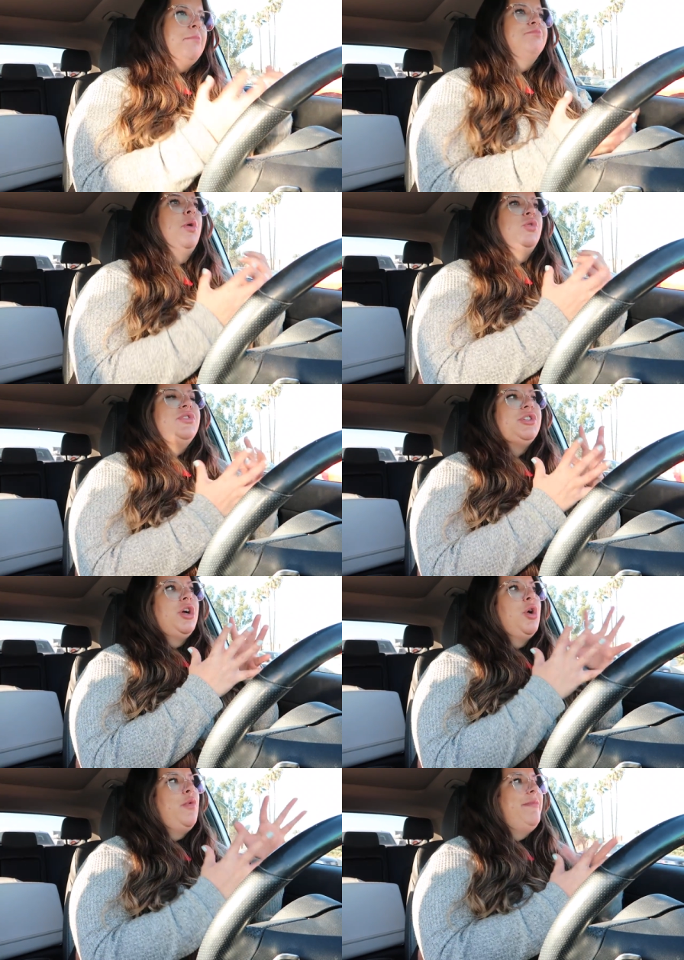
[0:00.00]

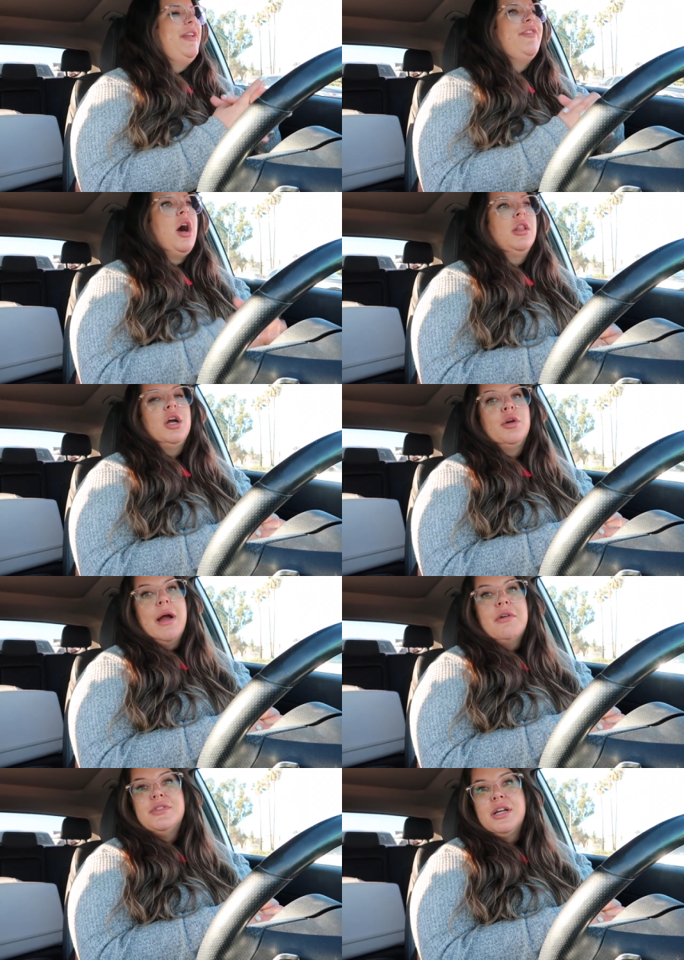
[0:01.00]
bolster women of color
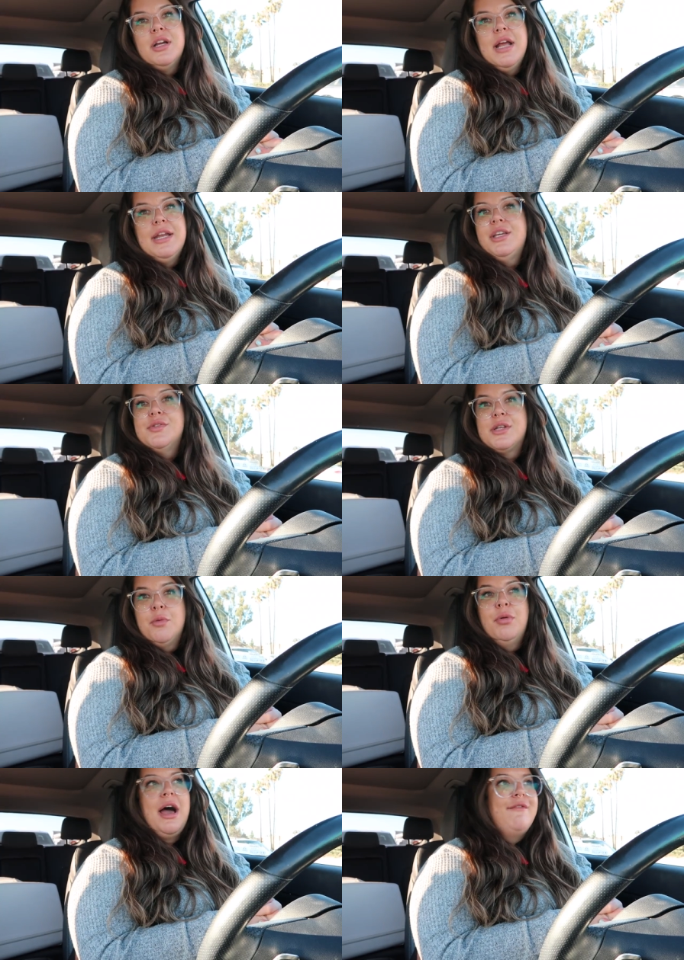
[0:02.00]
around her and to use
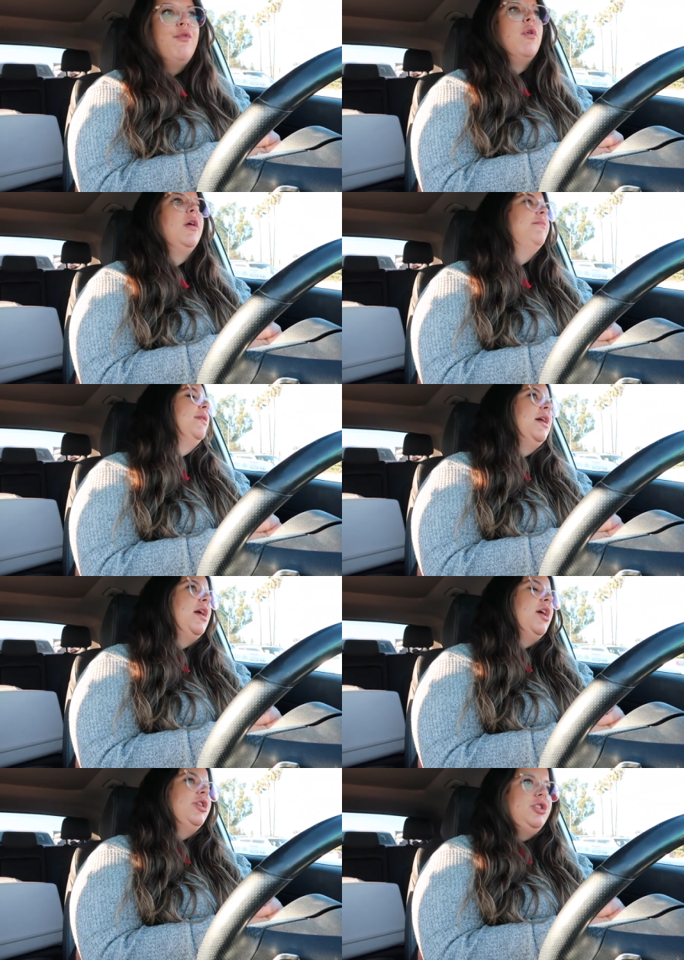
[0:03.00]
her platform
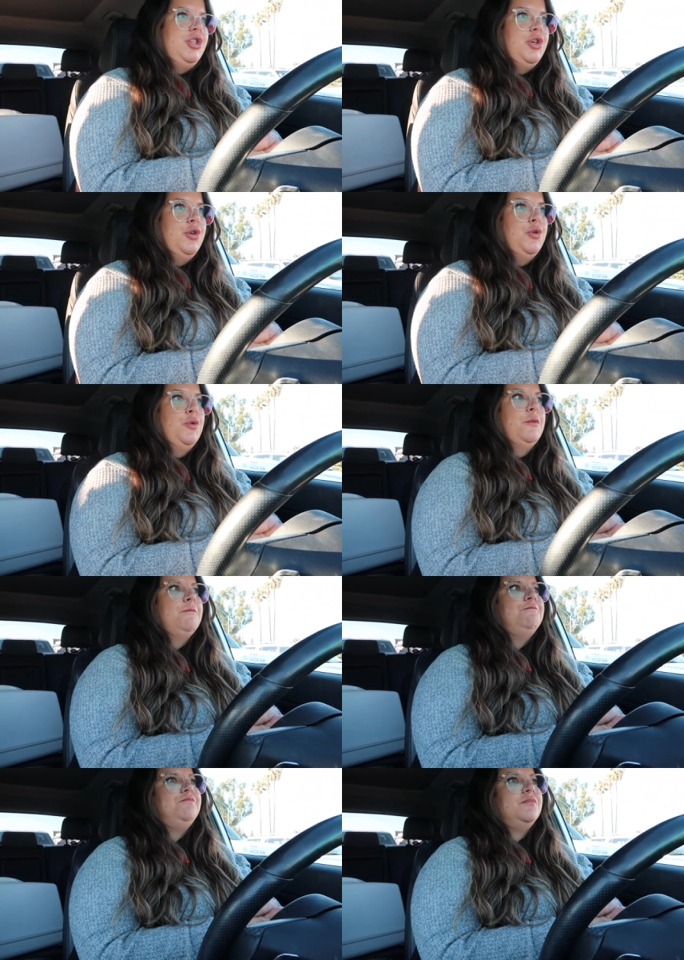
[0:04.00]
to,